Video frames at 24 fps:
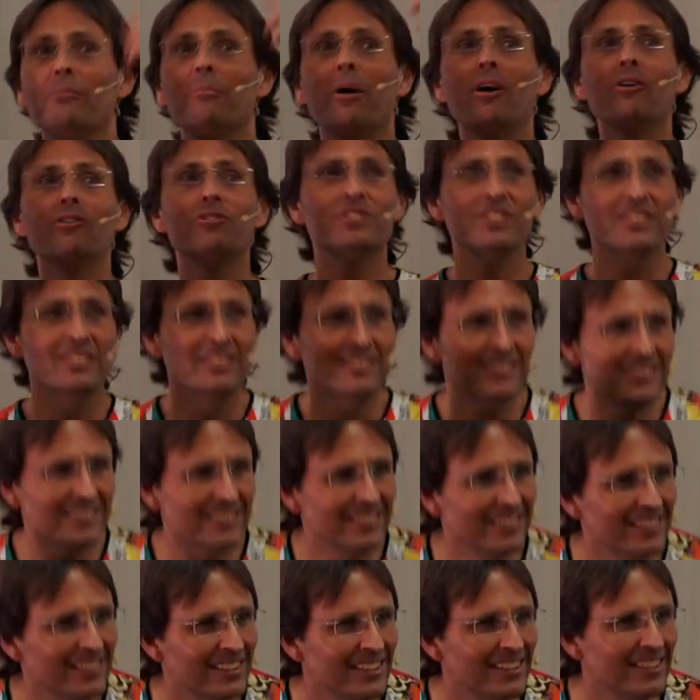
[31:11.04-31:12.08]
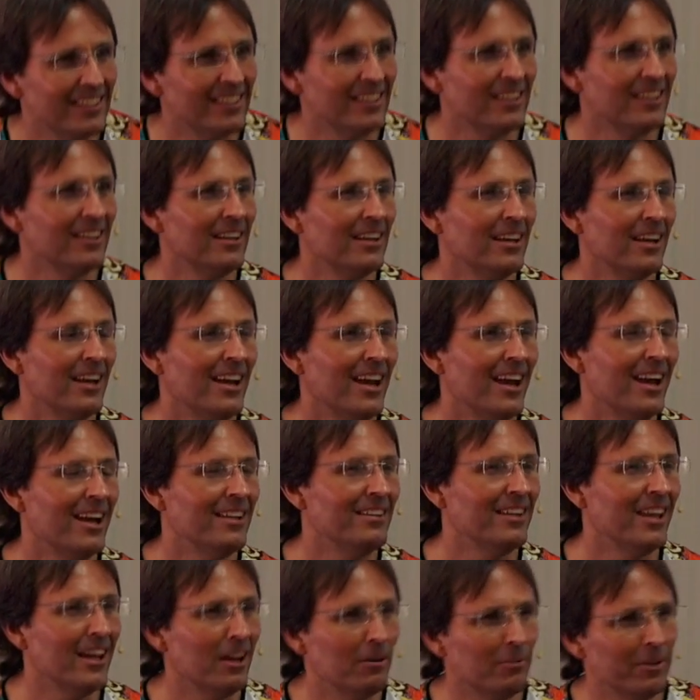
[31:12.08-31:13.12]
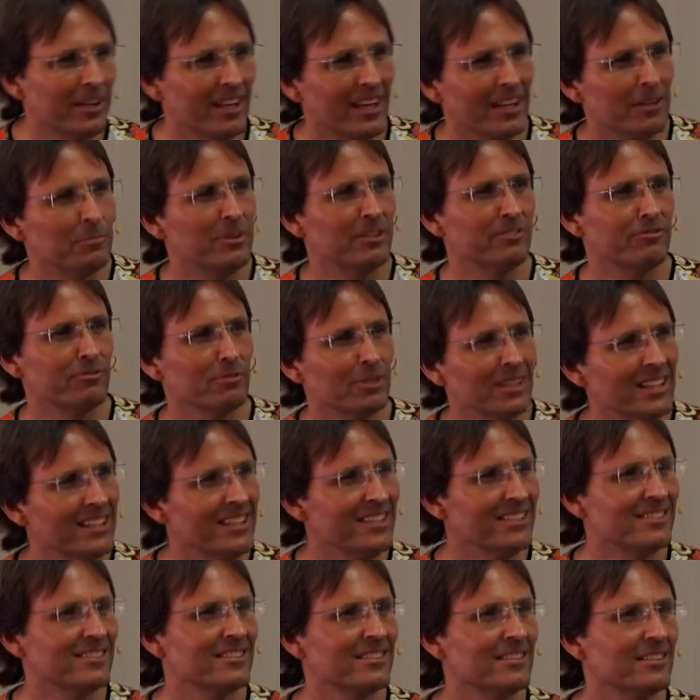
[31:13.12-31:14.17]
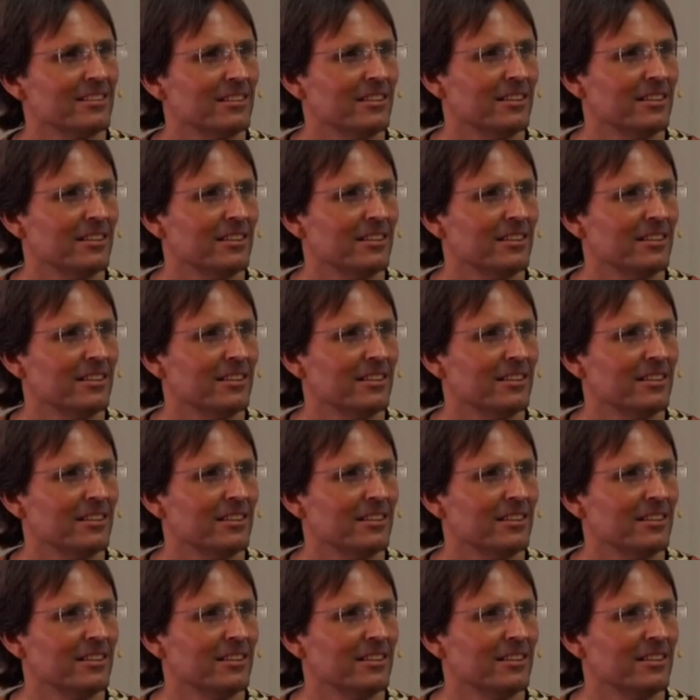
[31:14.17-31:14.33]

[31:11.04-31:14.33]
emotion, and now we get a bit of release.